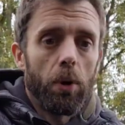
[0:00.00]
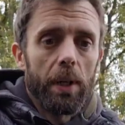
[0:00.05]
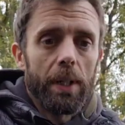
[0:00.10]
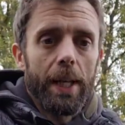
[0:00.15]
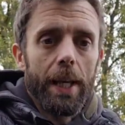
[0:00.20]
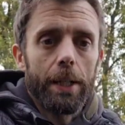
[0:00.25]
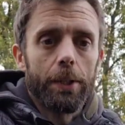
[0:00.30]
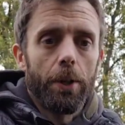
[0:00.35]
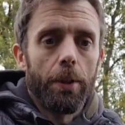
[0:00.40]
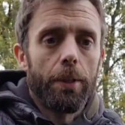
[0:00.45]
I'd
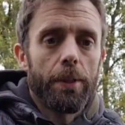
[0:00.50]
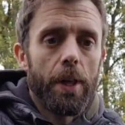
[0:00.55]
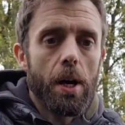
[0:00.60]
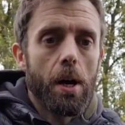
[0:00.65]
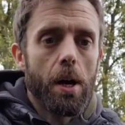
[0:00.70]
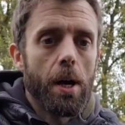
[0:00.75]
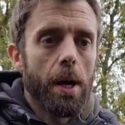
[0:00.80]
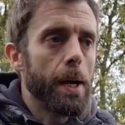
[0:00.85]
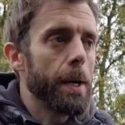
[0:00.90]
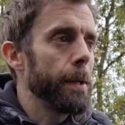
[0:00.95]
catch a
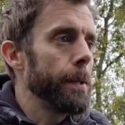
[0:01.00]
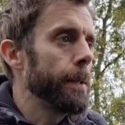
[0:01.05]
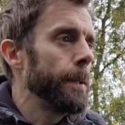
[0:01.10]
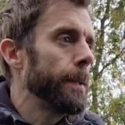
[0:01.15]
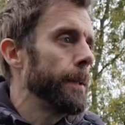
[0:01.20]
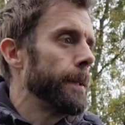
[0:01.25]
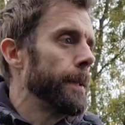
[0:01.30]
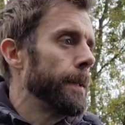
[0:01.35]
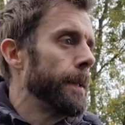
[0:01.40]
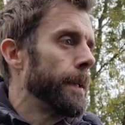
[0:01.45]
30.
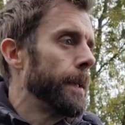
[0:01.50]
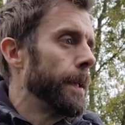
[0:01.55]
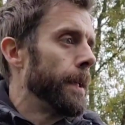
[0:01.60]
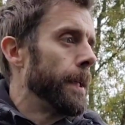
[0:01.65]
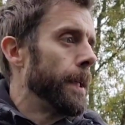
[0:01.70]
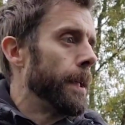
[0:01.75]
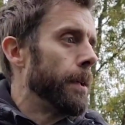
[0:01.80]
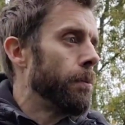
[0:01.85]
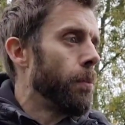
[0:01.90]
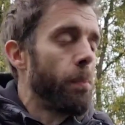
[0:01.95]

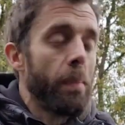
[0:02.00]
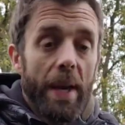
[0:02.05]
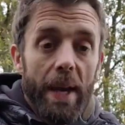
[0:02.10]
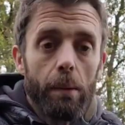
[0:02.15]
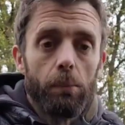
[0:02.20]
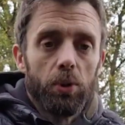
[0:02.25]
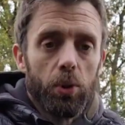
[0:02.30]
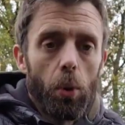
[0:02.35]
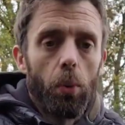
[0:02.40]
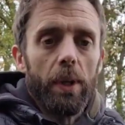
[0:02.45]
Well, my
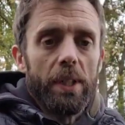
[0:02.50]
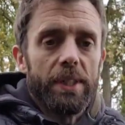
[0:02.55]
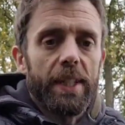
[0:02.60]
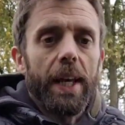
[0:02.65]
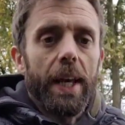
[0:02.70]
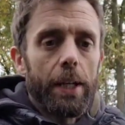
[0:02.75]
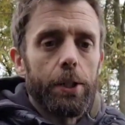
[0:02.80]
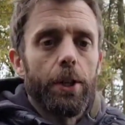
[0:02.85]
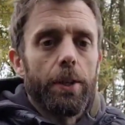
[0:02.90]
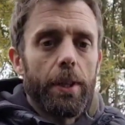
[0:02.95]
aim was always to
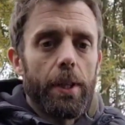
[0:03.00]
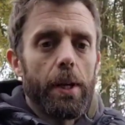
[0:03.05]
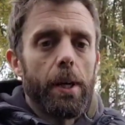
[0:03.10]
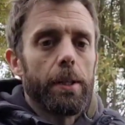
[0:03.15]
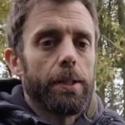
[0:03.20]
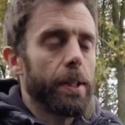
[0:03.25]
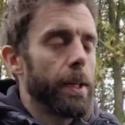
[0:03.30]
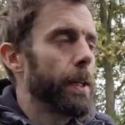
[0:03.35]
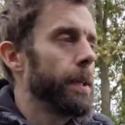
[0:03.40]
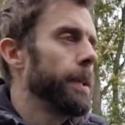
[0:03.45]
catch a
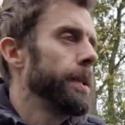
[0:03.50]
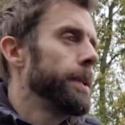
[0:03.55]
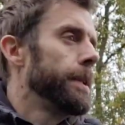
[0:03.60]
30,